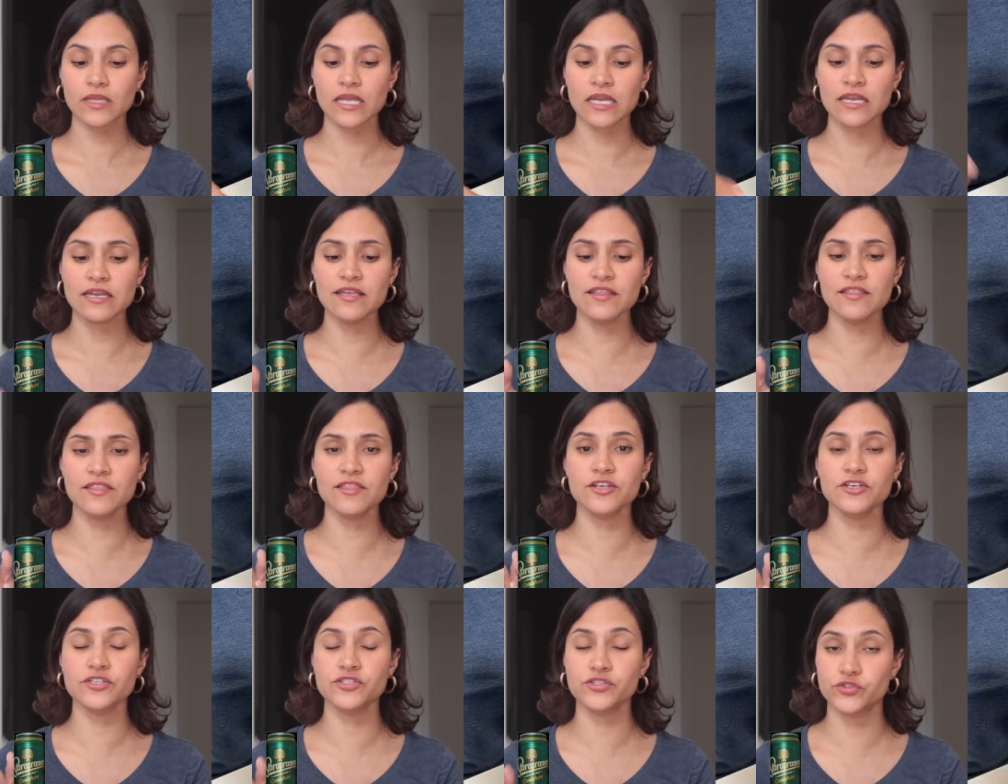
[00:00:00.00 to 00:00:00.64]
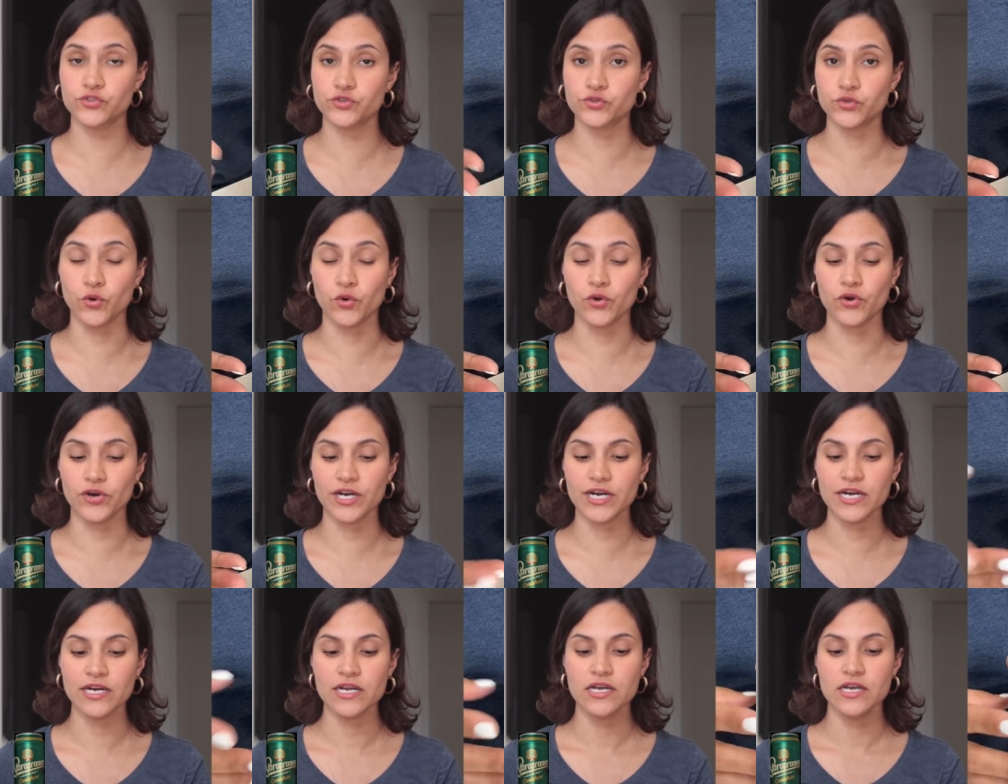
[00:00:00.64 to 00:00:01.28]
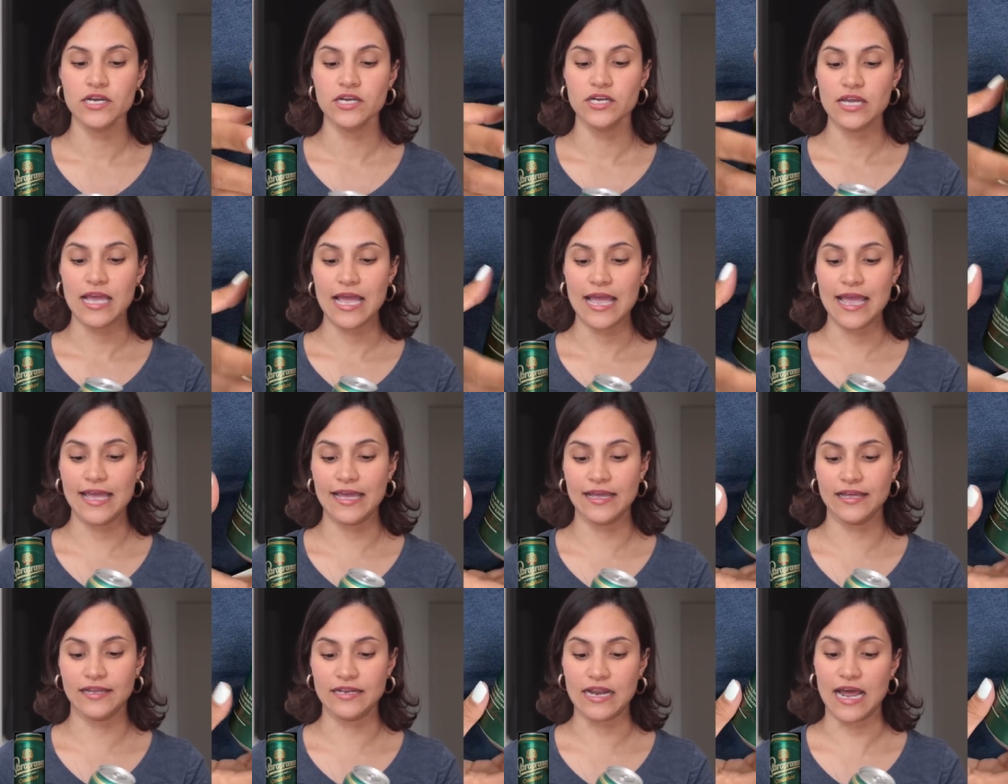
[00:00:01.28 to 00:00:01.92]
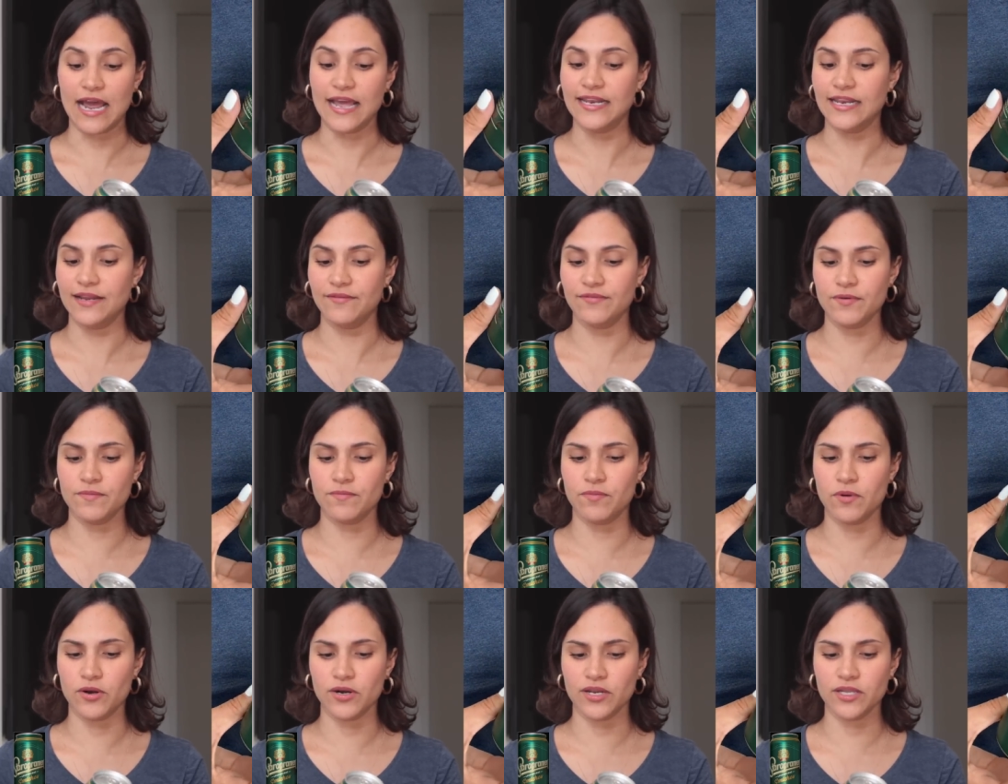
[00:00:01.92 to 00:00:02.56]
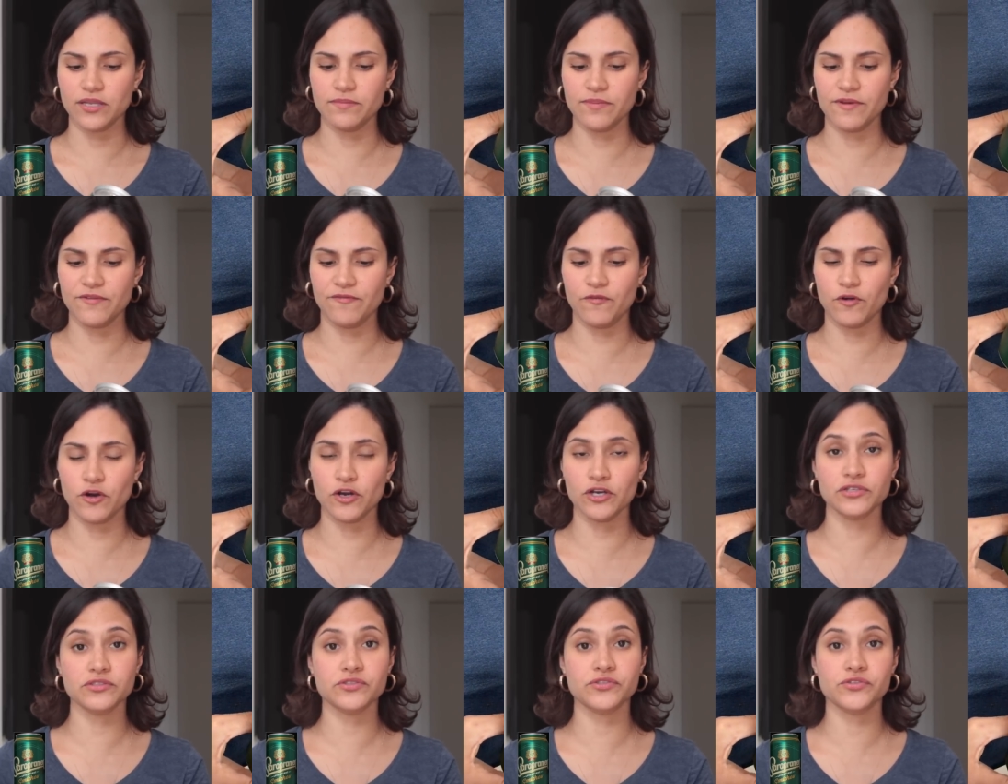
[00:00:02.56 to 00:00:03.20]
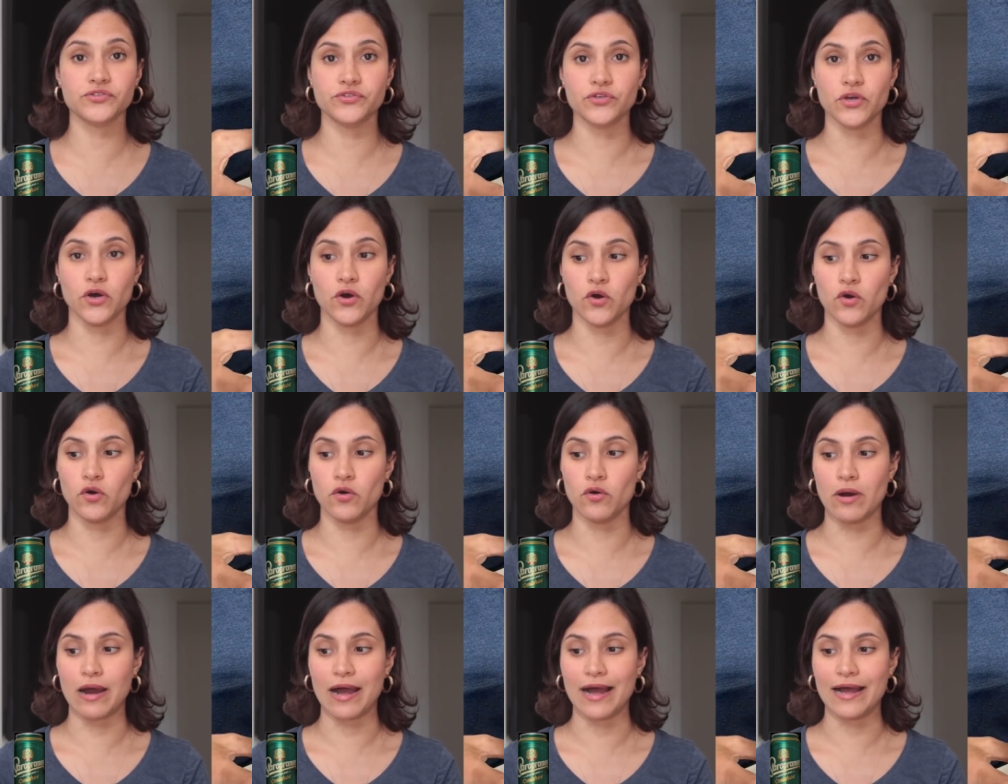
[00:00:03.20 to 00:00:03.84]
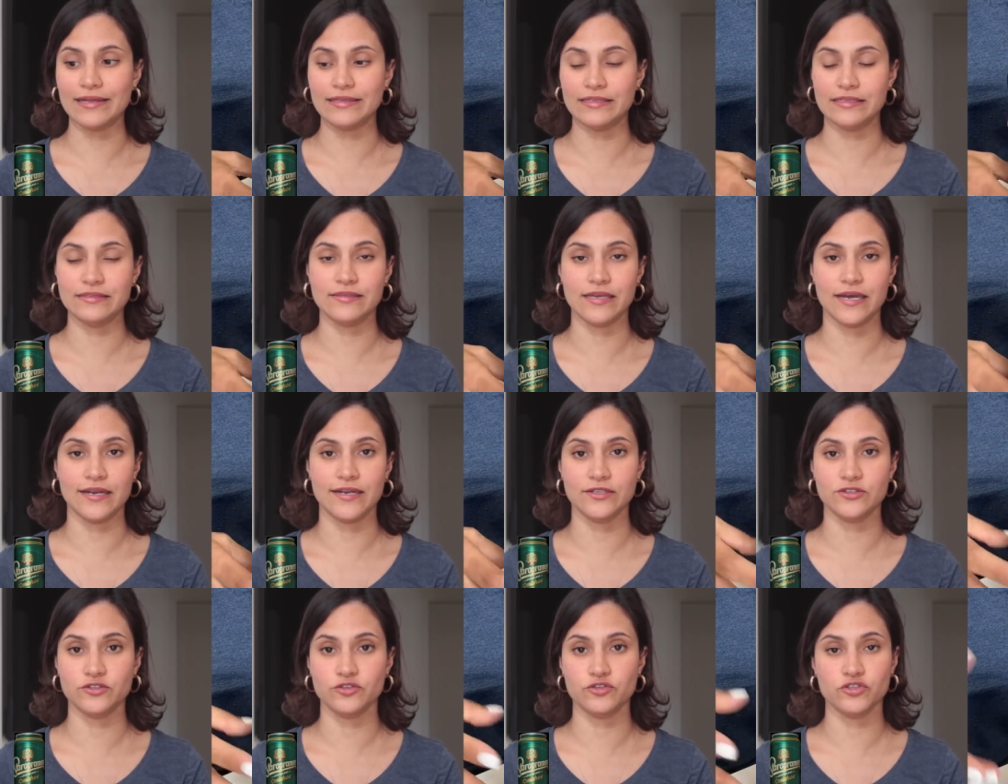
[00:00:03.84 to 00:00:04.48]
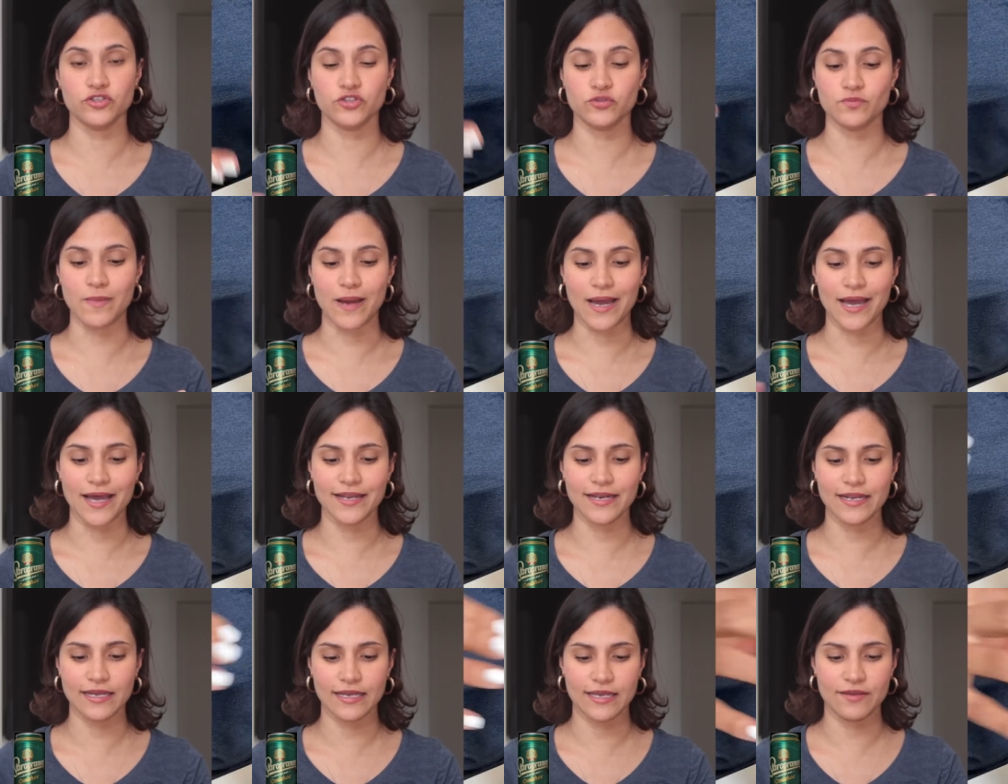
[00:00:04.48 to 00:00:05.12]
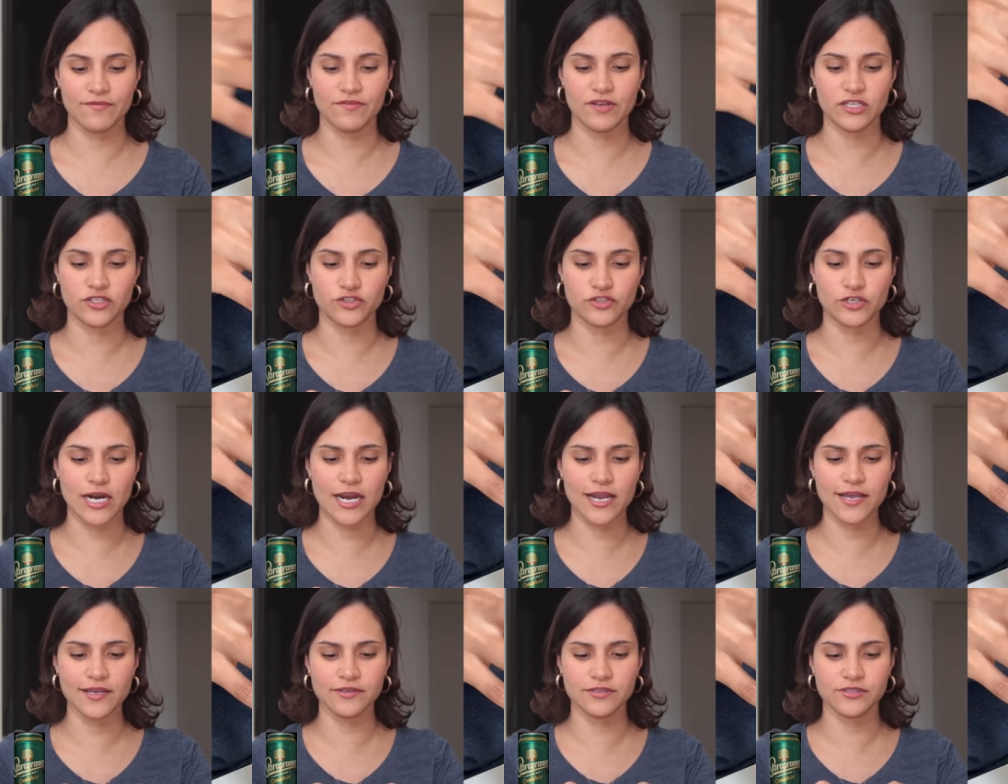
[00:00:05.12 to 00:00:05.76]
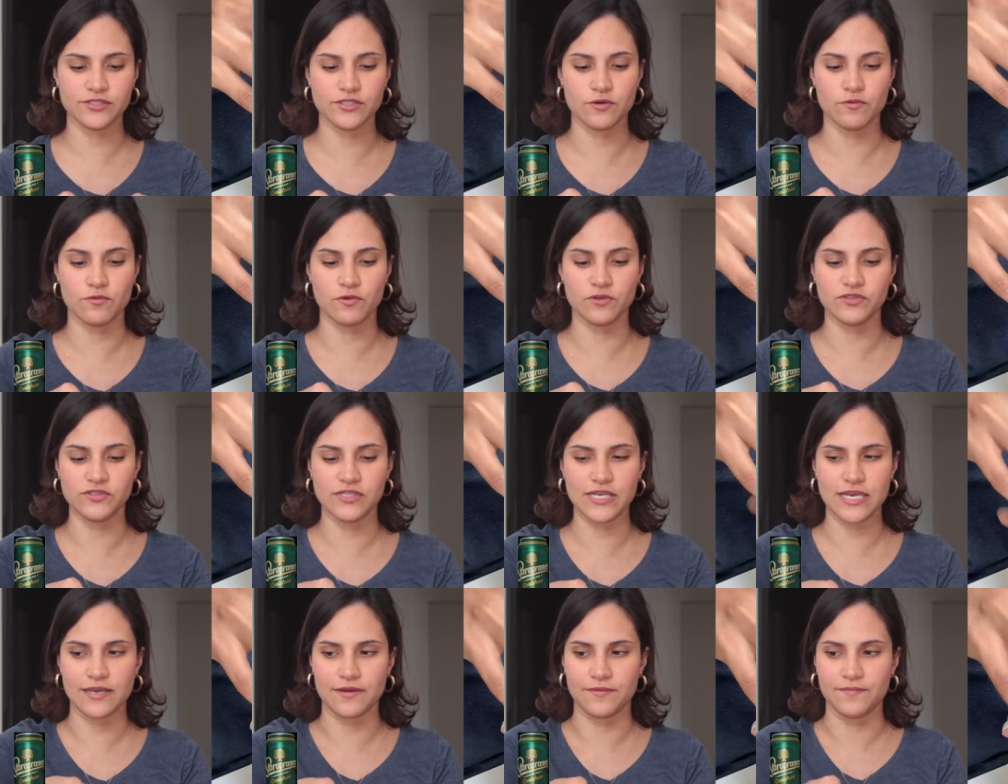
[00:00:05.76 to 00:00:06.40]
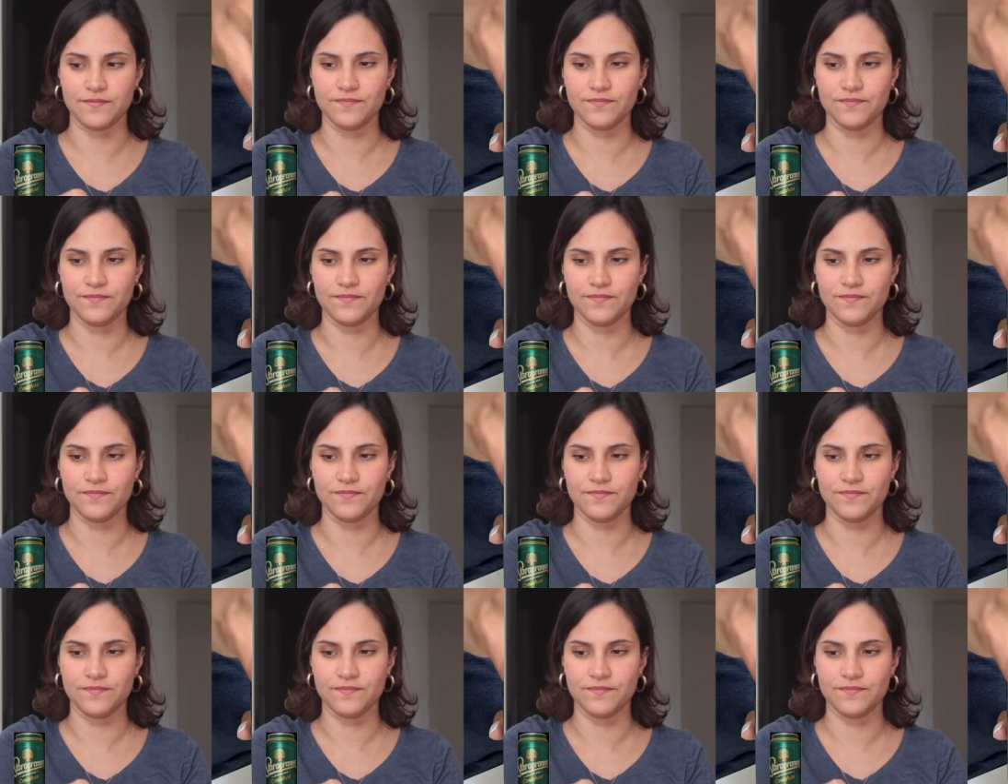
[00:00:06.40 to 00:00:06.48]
in the store and I never bought it before, so I decided to just buy it and give it a try, so we'll see.